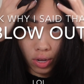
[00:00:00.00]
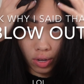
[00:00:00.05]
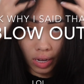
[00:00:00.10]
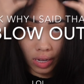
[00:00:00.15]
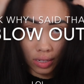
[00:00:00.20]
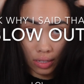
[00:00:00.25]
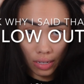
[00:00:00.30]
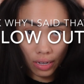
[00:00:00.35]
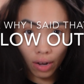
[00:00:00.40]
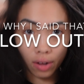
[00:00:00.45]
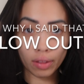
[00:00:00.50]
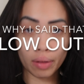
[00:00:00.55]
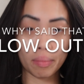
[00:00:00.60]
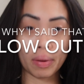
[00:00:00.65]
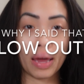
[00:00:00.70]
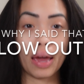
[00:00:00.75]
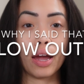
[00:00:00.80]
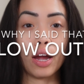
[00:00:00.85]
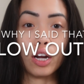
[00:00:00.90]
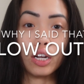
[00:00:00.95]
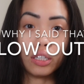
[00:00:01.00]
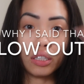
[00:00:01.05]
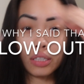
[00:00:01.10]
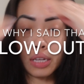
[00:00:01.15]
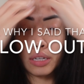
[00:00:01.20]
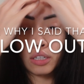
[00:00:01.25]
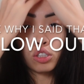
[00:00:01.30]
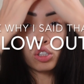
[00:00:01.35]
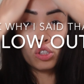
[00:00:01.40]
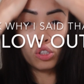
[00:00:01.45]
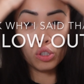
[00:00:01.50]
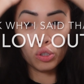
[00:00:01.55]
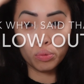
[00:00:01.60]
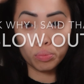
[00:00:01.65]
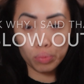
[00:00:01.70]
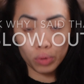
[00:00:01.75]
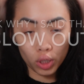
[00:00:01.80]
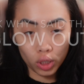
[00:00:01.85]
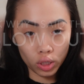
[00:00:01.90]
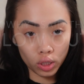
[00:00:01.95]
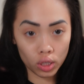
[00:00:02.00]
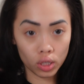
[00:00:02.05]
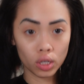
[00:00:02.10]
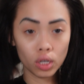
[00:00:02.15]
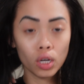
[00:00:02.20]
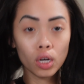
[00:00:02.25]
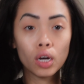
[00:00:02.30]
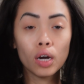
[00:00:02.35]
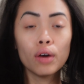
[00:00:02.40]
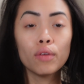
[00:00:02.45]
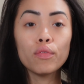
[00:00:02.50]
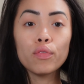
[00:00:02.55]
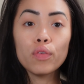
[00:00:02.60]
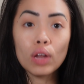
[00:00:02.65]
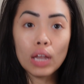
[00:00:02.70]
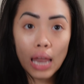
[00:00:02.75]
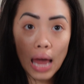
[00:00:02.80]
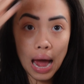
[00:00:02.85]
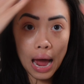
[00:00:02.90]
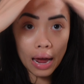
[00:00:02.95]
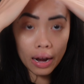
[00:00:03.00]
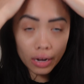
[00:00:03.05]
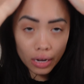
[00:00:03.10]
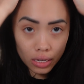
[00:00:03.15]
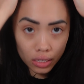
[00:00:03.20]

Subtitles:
You can tell that my hair is like super flat.